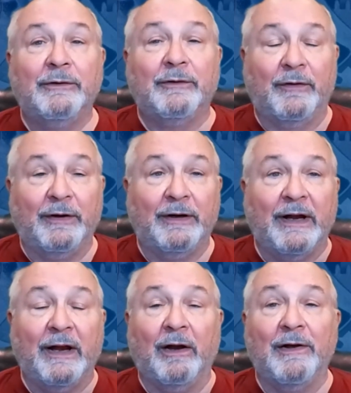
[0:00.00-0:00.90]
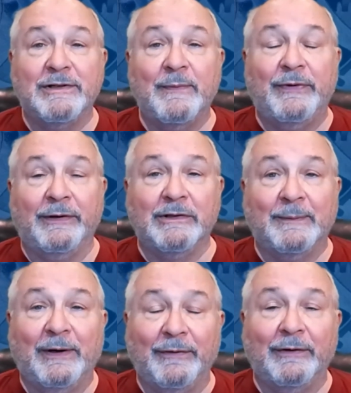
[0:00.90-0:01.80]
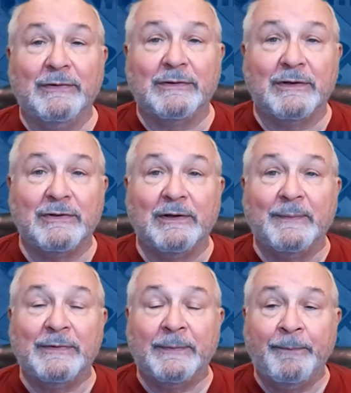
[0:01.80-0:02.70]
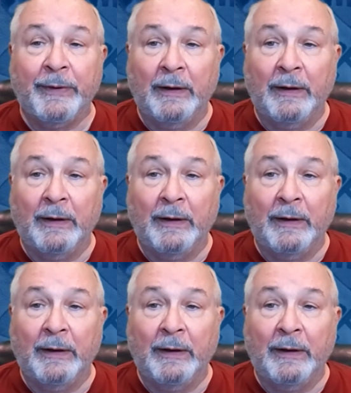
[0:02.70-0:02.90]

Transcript: so they could analyze some things about those systems.